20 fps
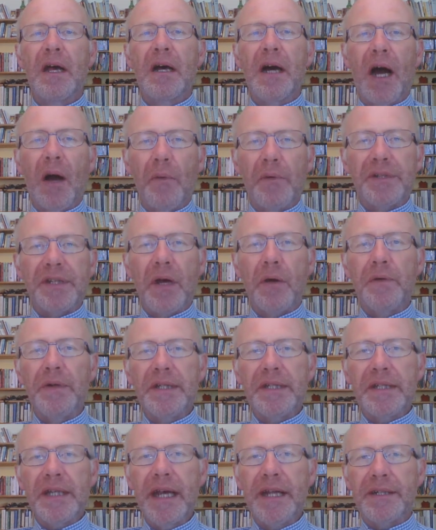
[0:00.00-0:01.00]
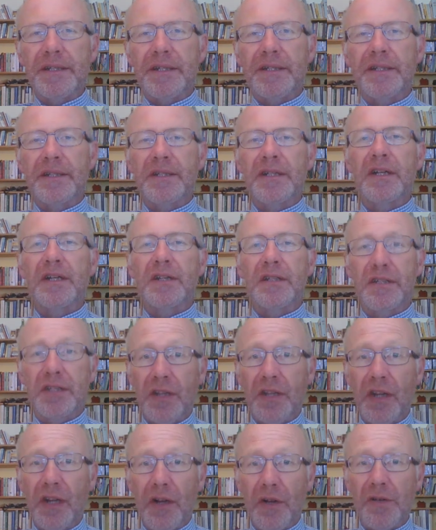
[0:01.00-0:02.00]
"I was only sent
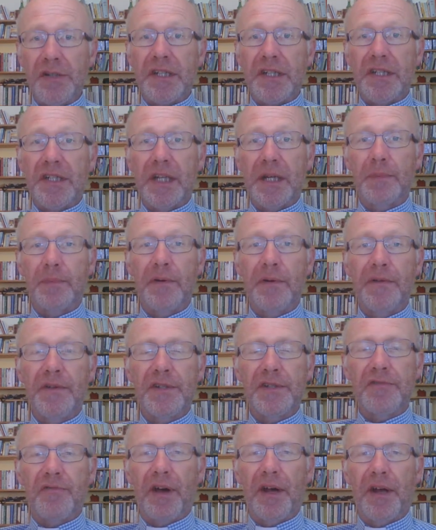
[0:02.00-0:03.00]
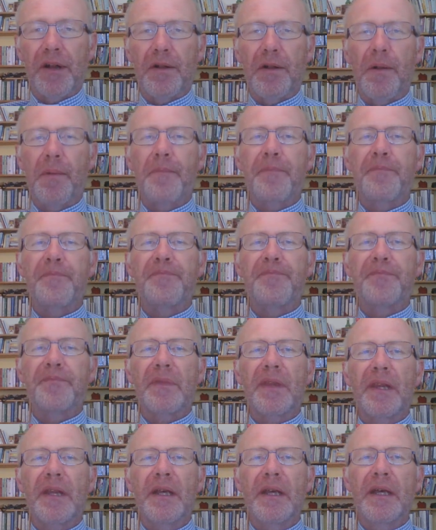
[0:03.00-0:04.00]
to the lost sheep of Israel."
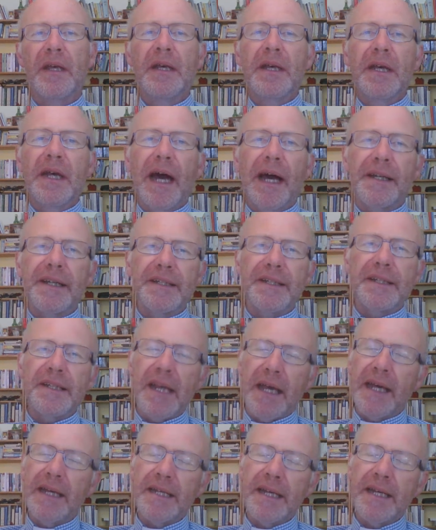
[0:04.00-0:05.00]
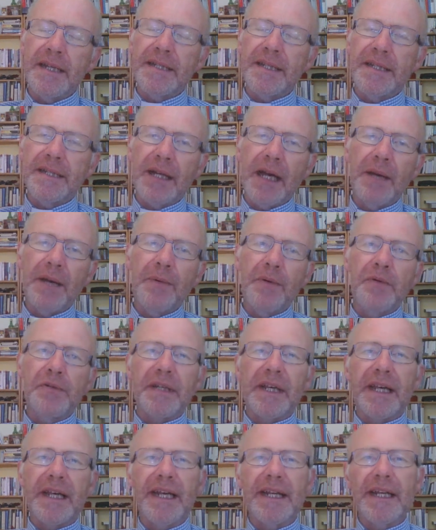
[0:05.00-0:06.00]
And his disciples
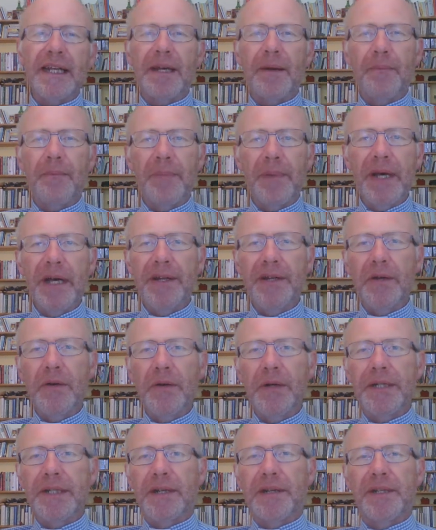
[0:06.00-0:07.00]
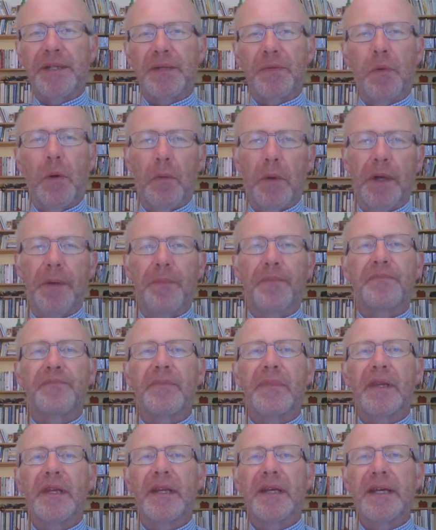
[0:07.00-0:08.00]
are getting a bit annoyed at this woman.
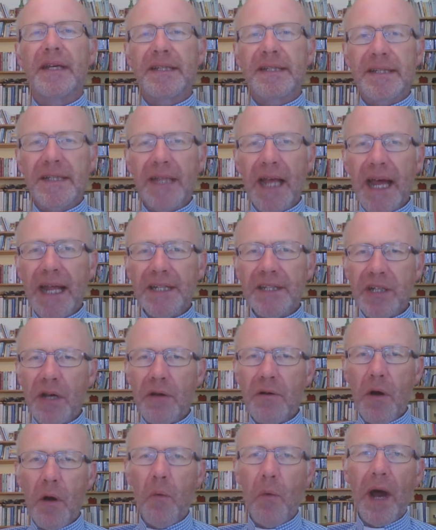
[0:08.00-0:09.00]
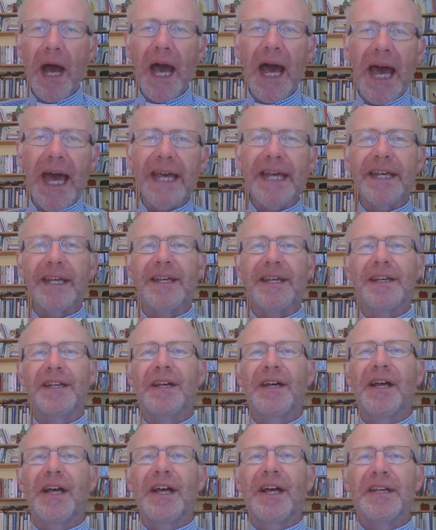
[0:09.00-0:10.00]
"Send her away.
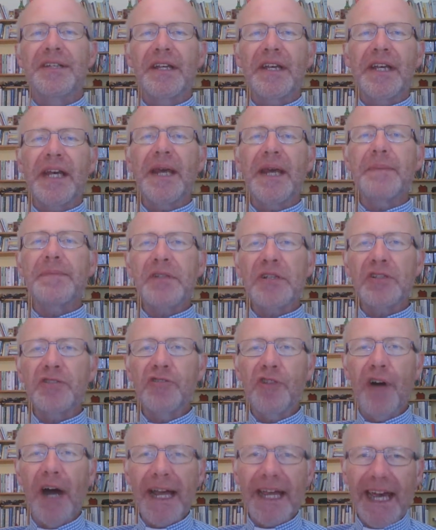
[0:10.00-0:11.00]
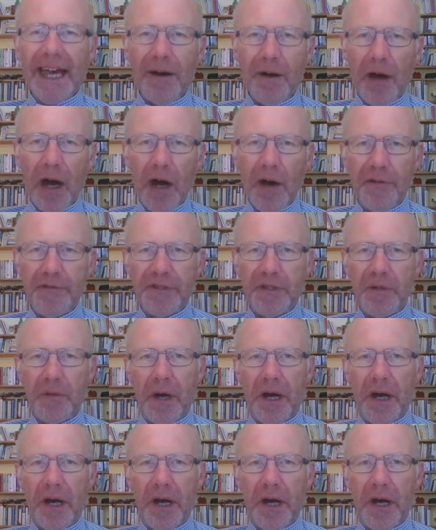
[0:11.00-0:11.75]
She keeps crying out after